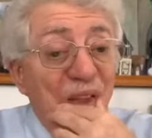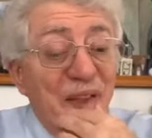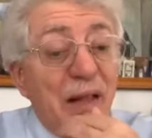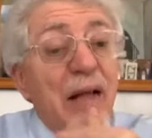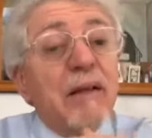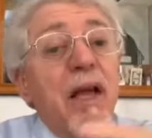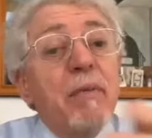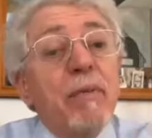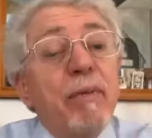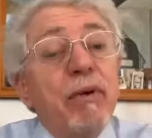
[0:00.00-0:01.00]
not
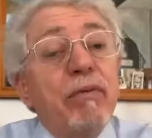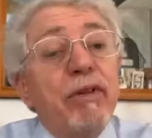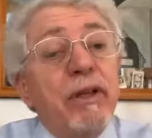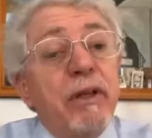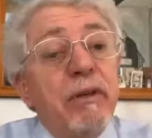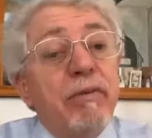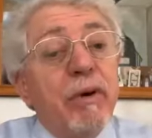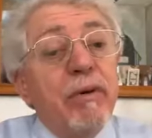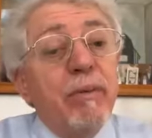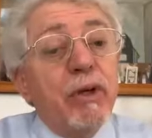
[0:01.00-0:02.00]
capable of leading
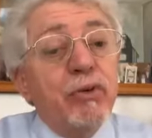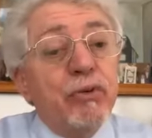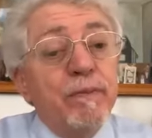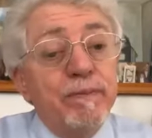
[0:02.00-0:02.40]
very much.